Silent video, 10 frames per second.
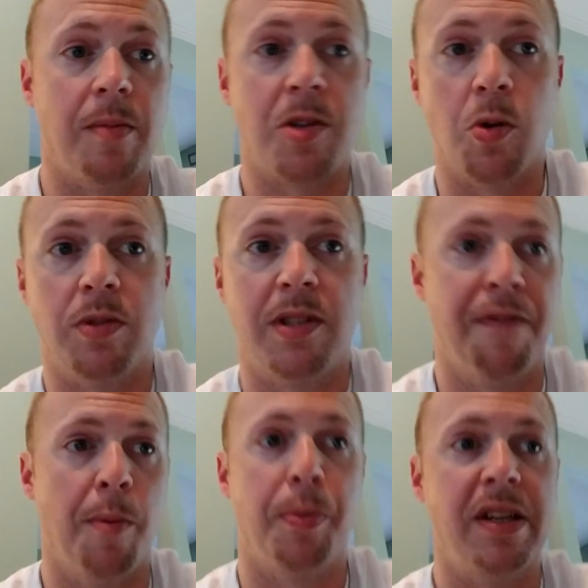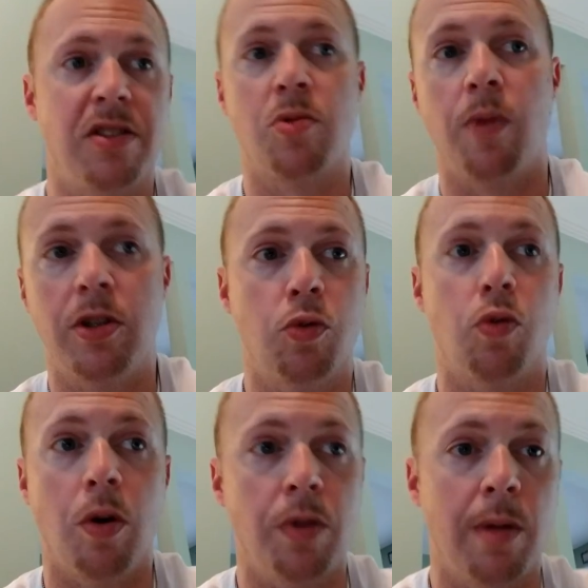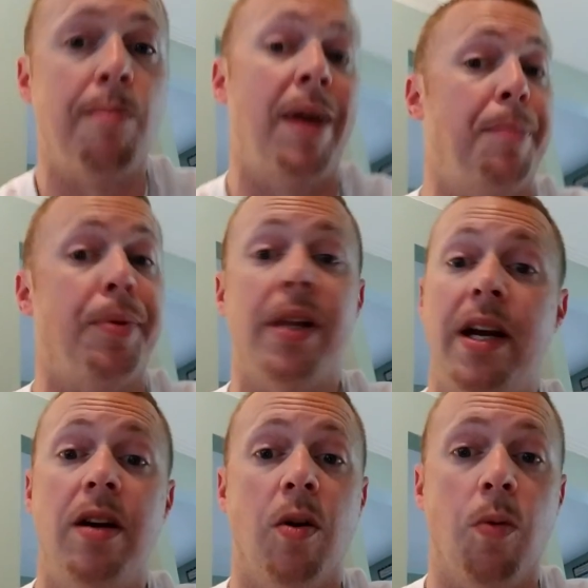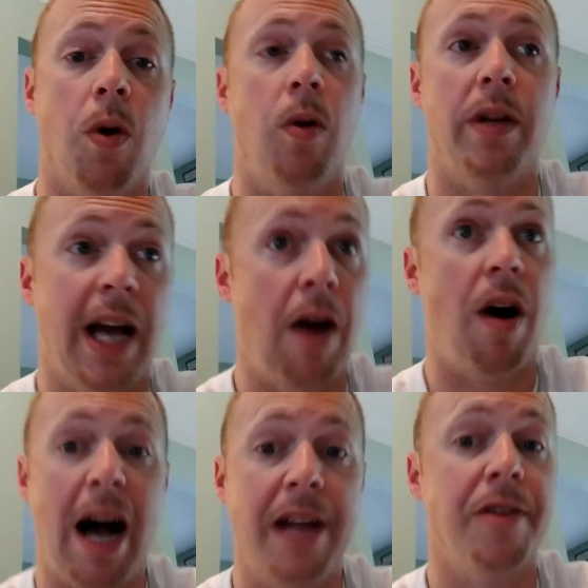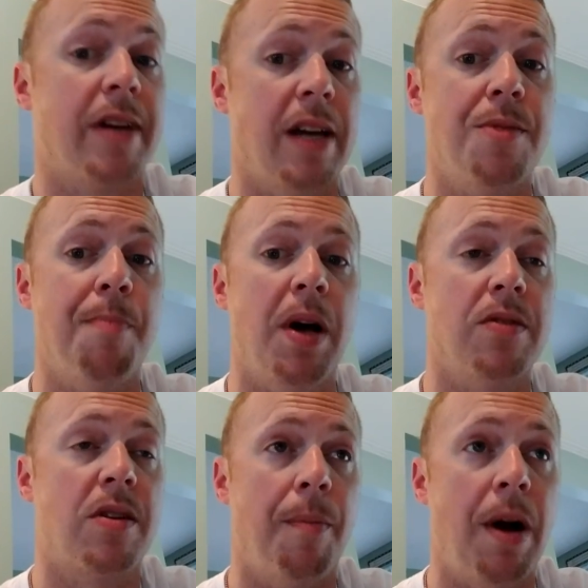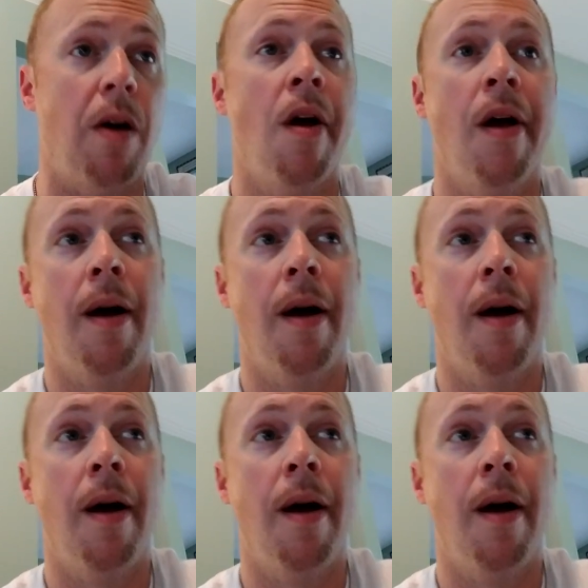So different places where you grow them might play a role in how hot your Cajun Belles come out.